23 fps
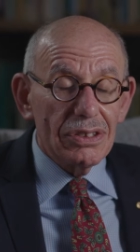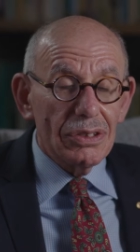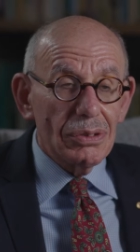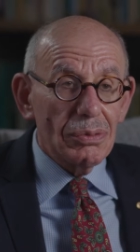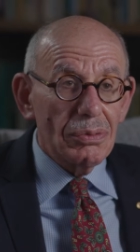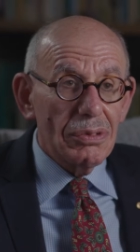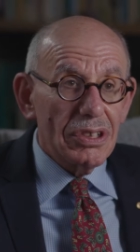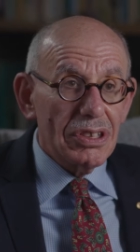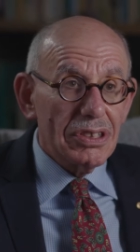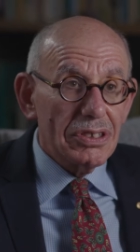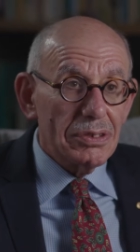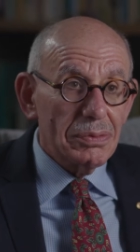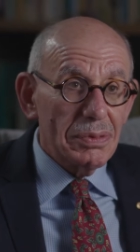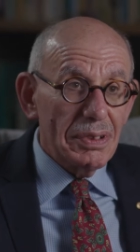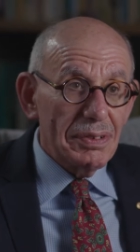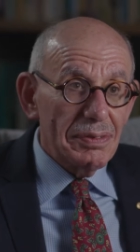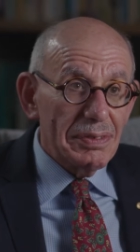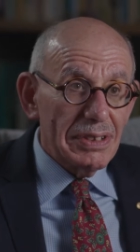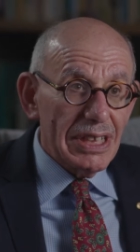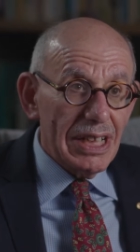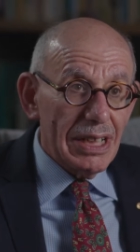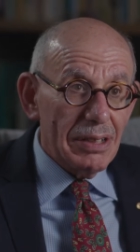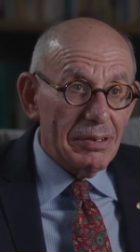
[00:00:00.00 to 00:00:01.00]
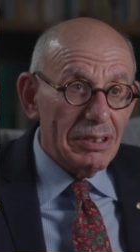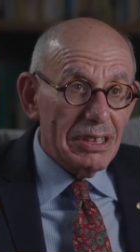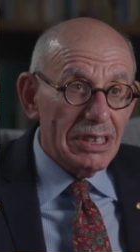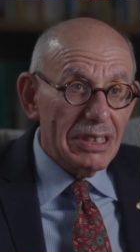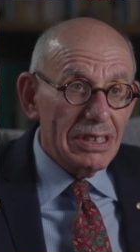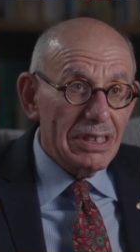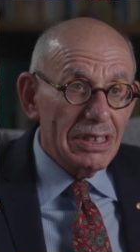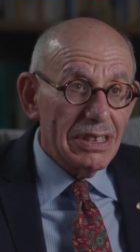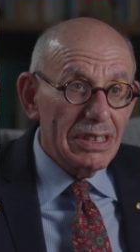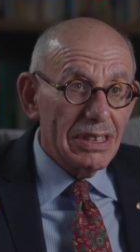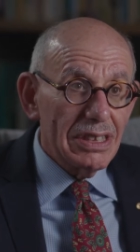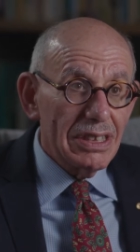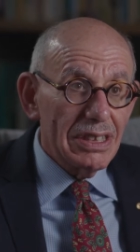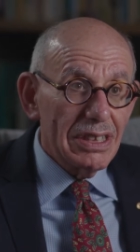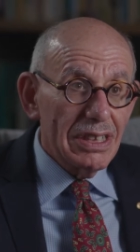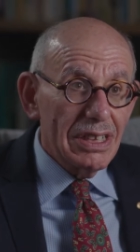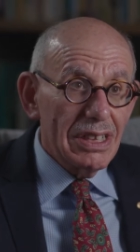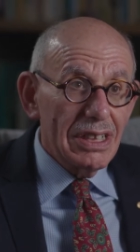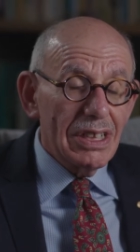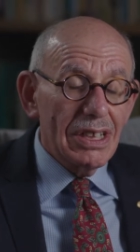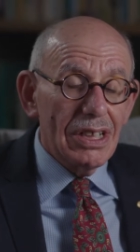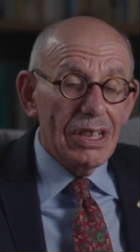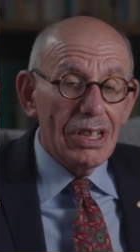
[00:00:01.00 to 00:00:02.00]
to the works we've inherited,
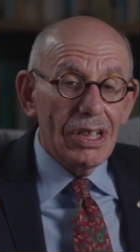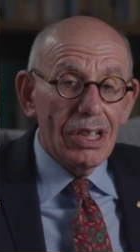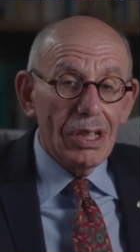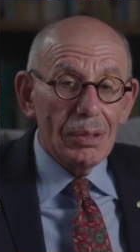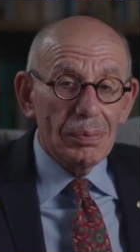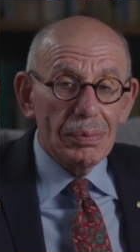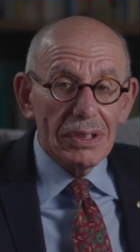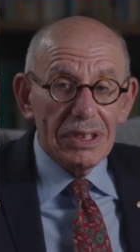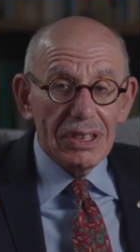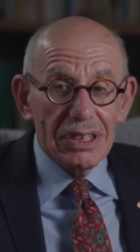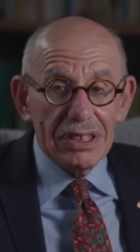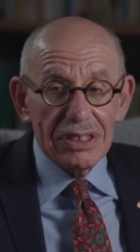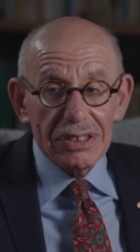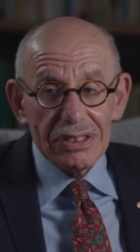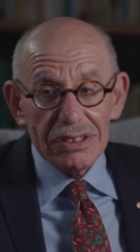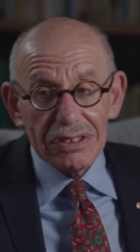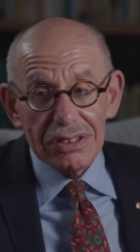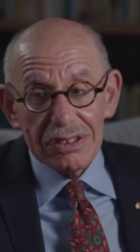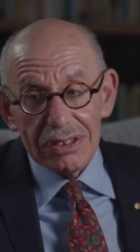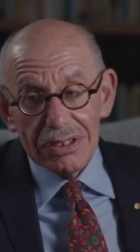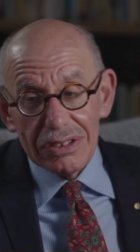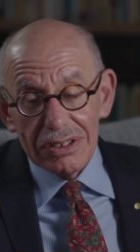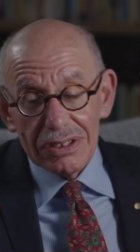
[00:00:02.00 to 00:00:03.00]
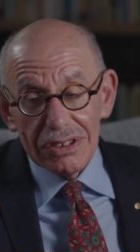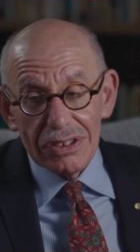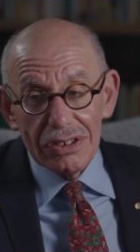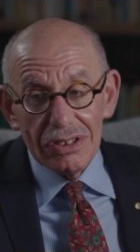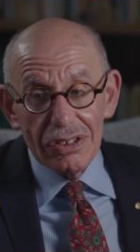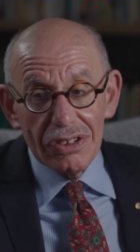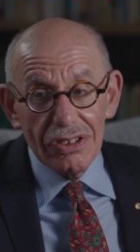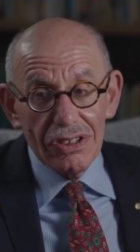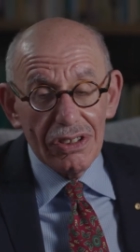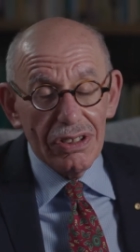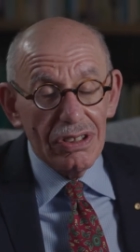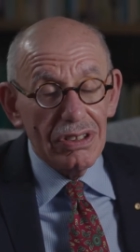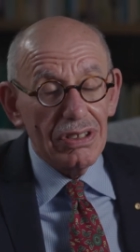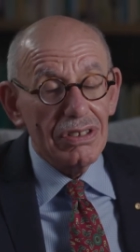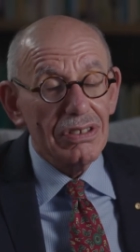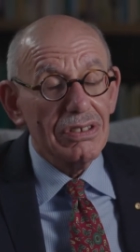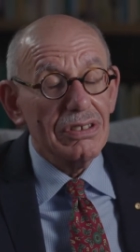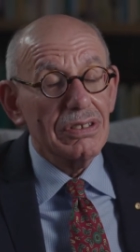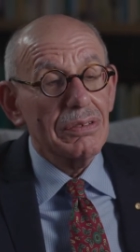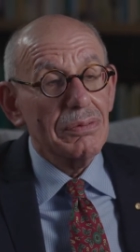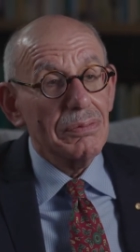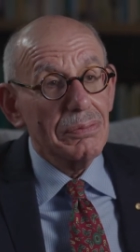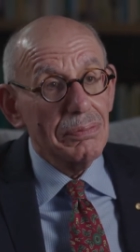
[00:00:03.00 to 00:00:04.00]
openness to the
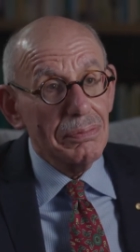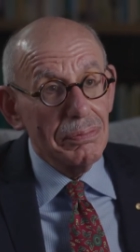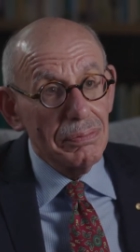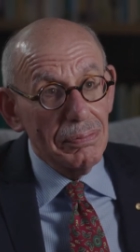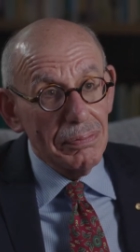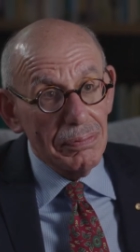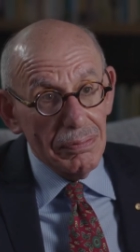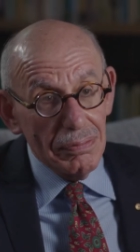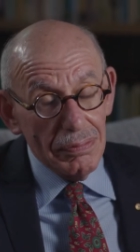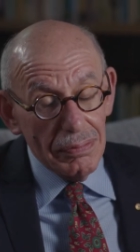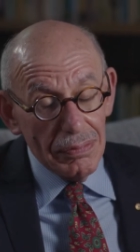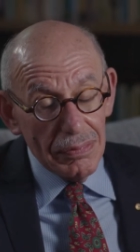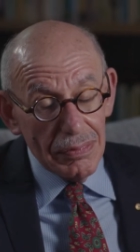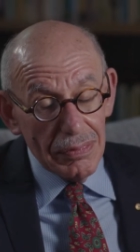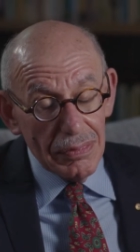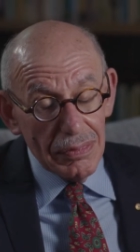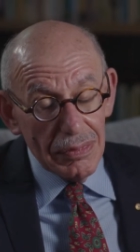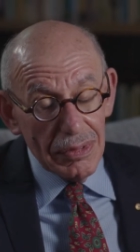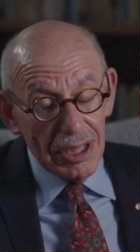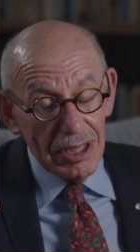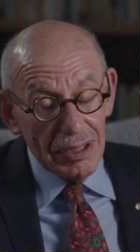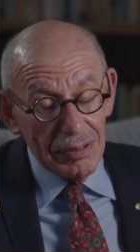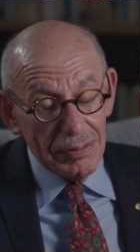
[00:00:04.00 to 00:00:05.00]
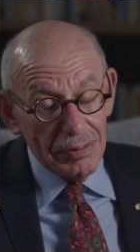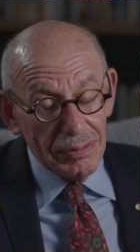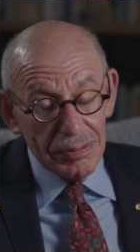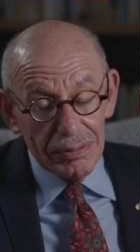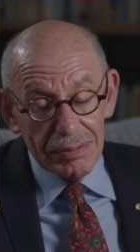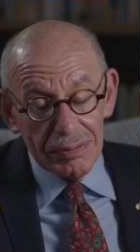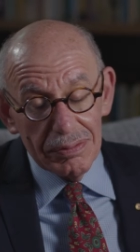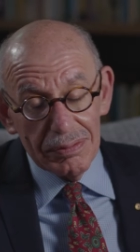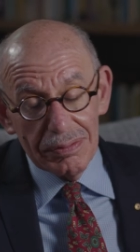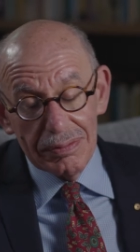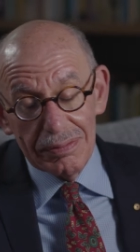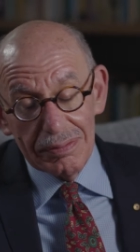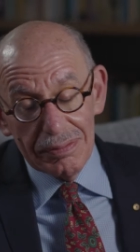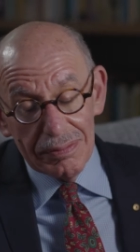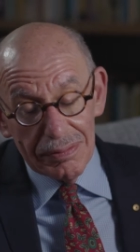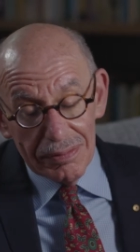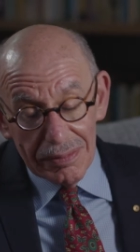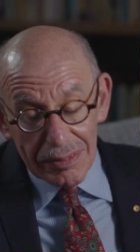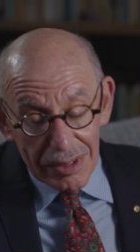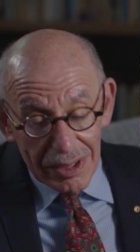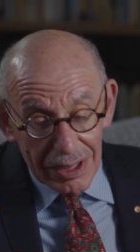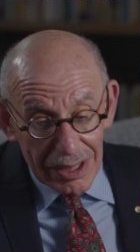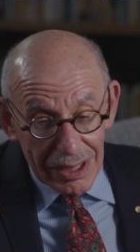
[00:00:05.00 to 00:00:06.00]
thought of
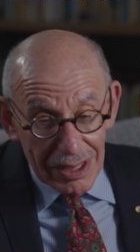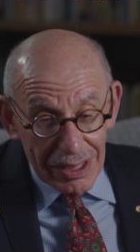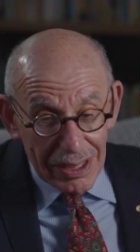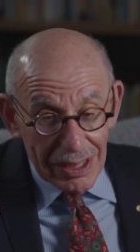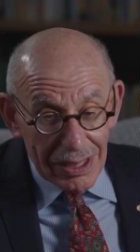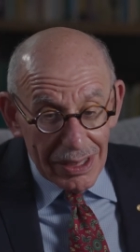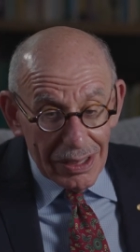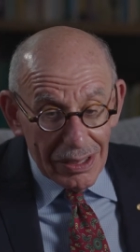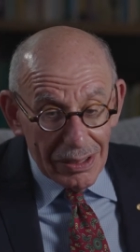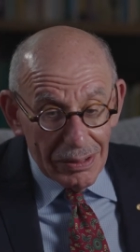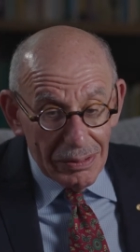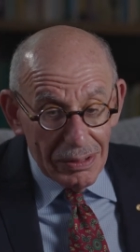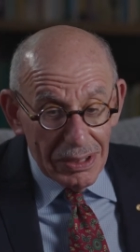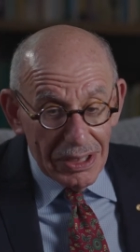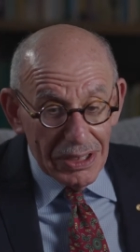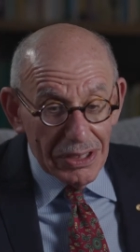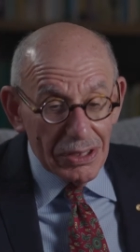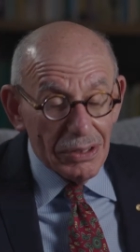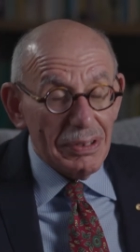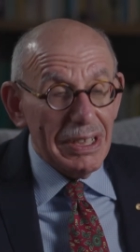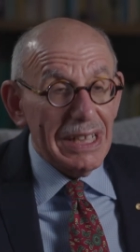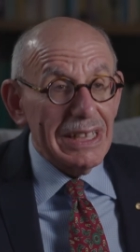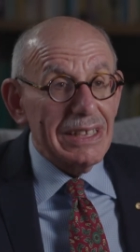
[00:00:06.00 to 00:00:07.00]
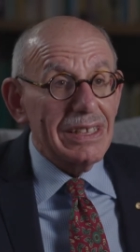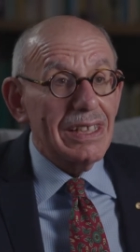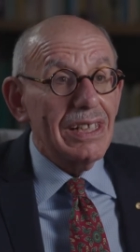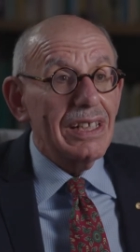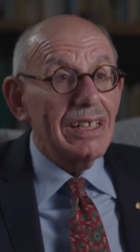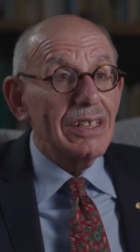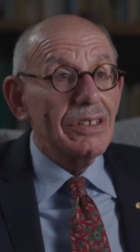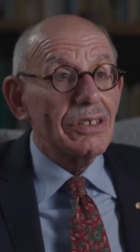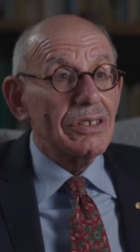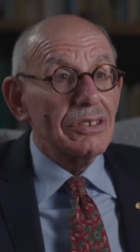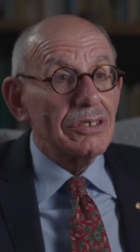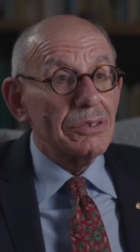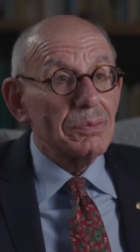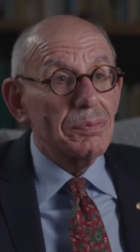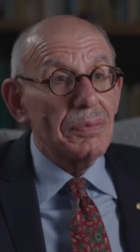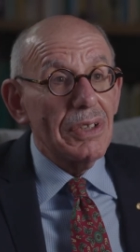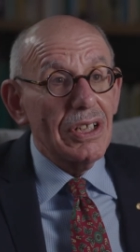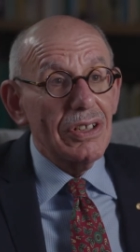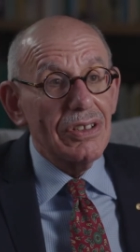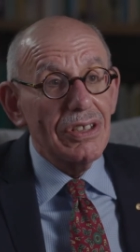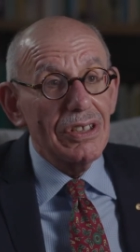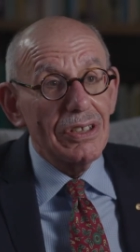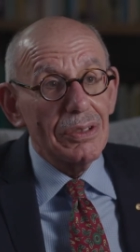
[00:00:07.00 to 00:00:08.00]
really the great thinkers,
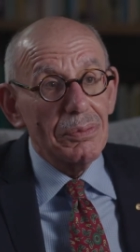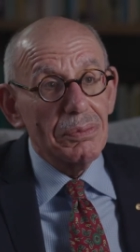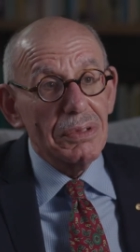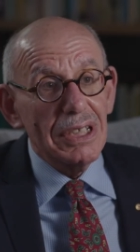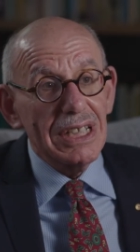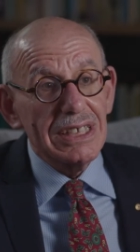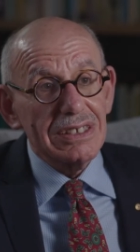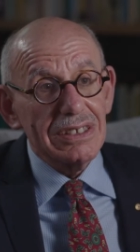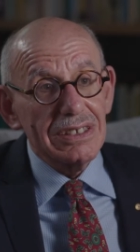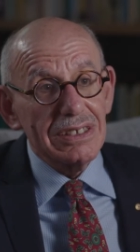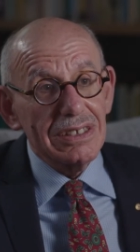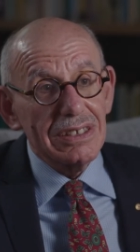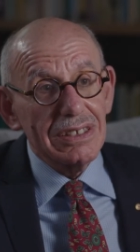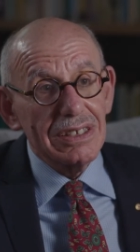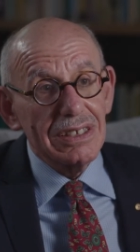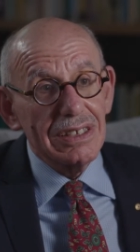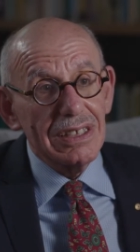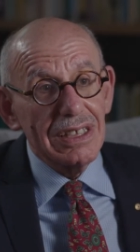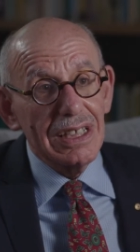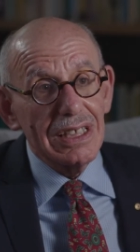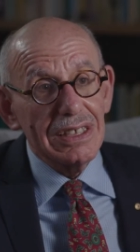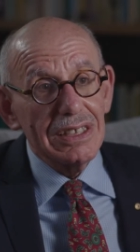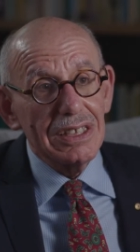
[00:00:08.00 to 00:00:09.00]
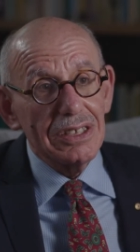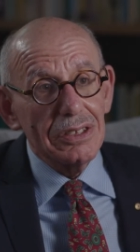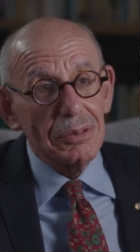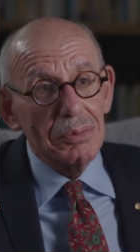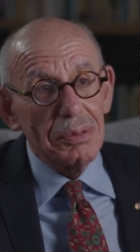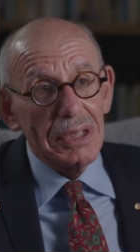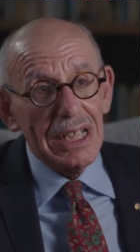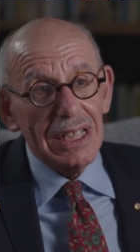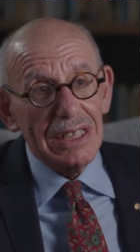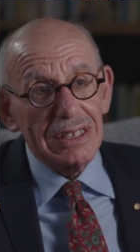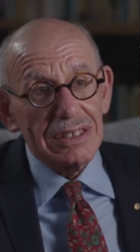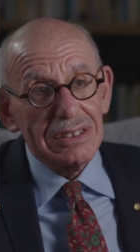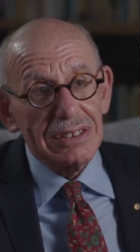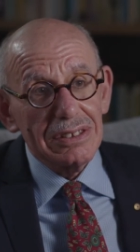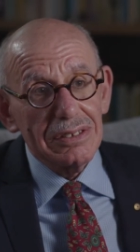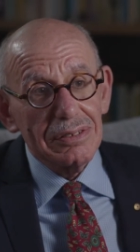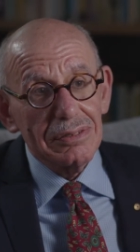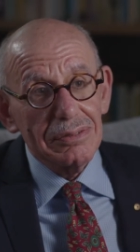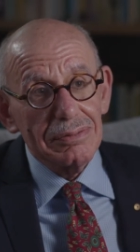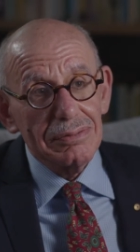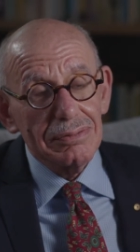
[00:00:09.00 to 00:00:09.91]
both in the present and in the past.